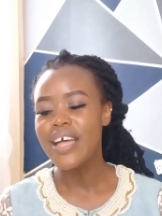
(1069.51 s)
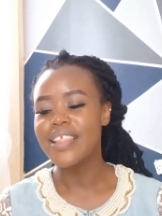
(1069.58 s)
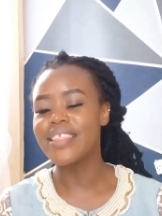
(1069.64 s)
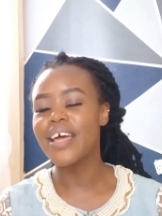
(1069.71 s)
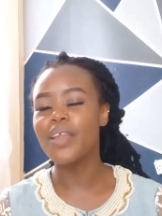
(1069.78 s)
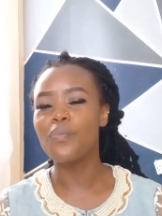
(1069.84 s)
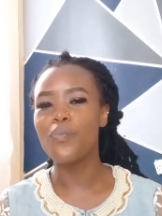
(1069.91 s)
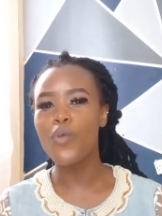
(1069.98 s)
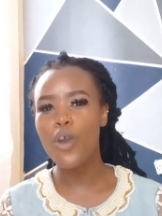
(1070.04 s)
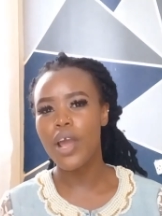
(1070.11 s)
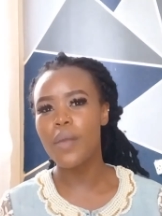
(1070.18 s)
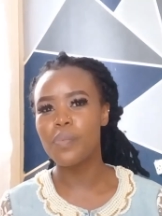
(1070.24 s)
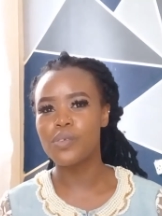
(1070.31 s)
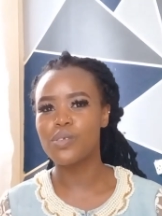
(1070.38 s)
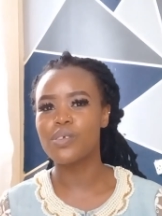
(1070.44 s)
then more
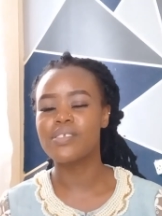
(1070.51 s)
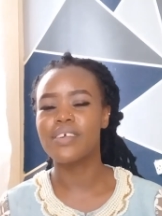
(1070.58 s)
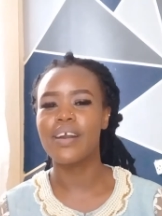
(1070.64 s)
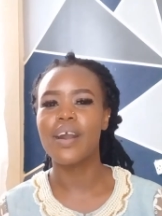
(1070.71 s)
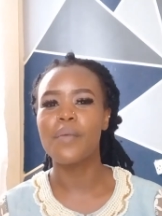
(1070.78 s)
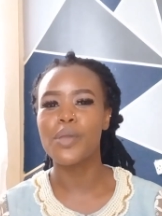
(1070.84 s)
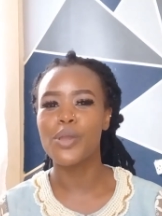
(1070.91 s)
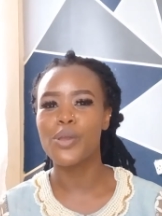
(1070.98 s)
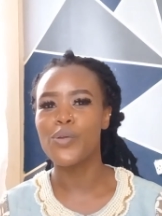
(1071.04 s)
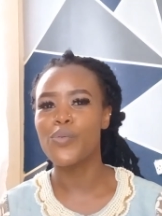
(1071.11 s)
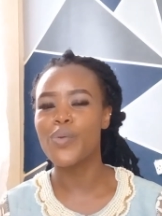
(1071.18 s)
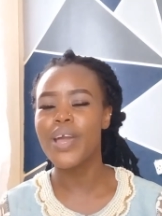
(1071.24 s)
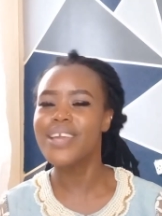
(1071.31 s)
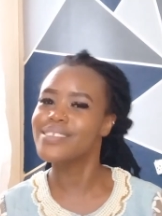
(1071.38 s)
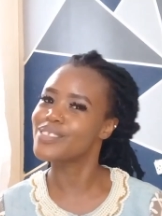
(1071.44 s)
episodes are coming your
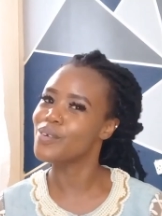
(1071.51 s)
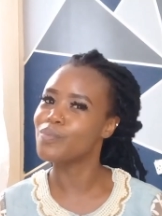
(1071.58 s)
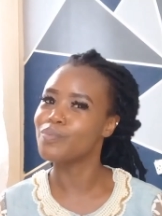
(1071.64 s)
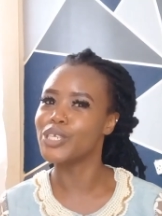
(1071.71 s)
way so